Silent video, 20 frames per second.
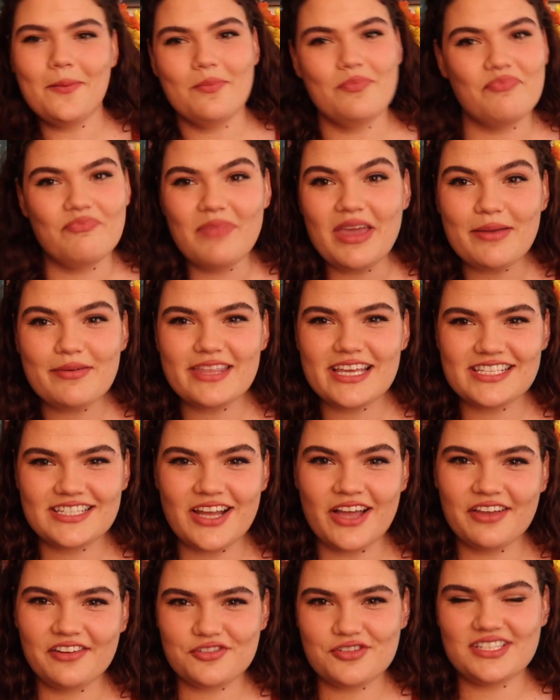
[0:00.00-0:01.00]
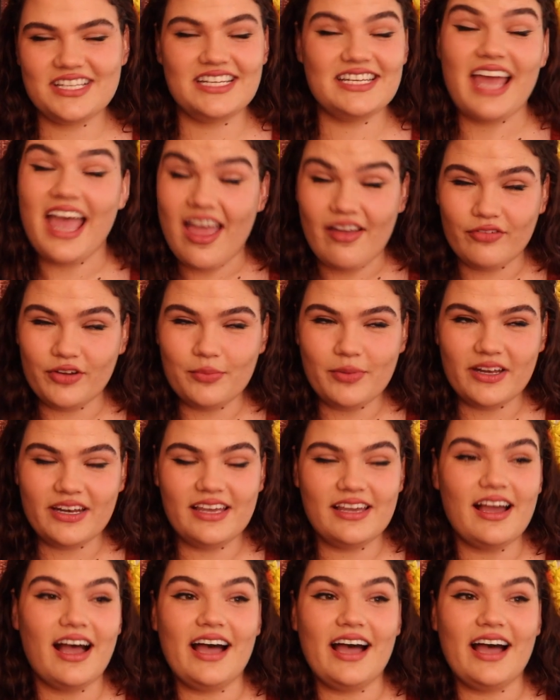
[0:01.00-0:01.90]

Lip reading: maybe that's not interesting to everybody.